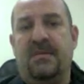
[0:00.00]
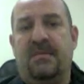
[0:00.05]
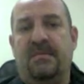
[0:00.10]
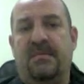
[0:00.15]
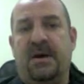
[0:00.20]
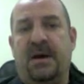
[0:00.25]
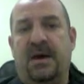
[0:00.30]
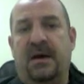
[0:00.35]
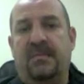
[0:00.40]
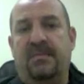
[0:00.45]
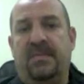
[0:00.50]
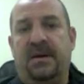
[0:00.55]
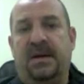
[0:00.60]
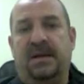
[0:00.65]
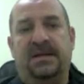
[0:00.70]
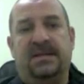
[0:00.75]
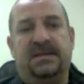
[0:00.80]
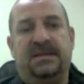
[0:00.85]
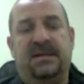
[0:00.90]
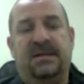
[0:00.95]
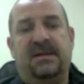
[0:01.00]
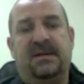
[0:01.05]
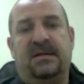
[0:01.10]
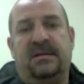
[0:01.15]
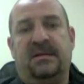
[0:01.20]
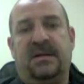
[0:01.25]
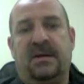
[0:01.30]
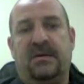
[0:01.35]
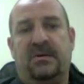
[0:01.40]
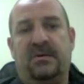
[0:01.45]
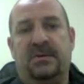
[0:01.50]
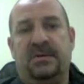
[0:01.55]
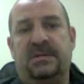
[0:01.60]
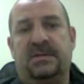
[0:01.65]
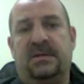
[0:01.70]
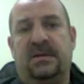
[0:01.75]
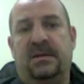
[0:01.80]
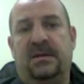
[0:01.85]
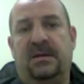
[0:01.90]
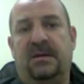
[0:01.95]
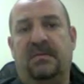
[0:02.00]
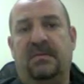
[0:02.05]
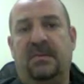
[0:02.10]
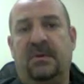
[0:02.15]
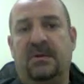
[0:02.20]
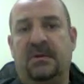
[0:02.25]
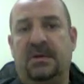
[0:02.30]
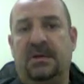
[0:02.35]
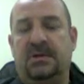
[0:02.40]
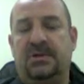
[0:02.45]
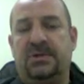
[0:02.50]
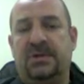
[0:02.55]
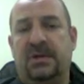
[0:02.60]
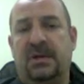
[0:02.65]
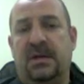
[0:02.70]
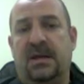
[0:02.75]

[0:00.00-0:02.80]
by Palestinian terrorists in Munich,